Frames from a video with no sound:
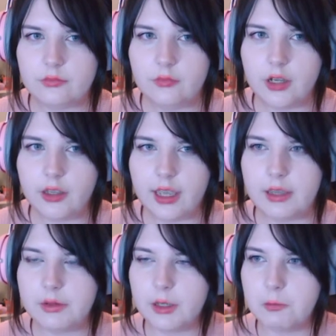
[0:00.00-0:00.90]
Okay,
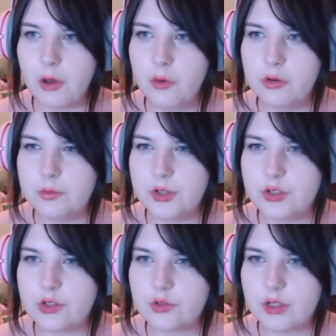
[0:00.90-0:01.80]
here we go.
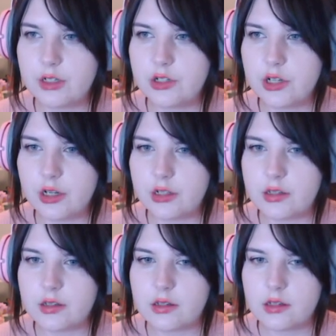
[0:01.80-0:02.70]
Pokemon screenshots.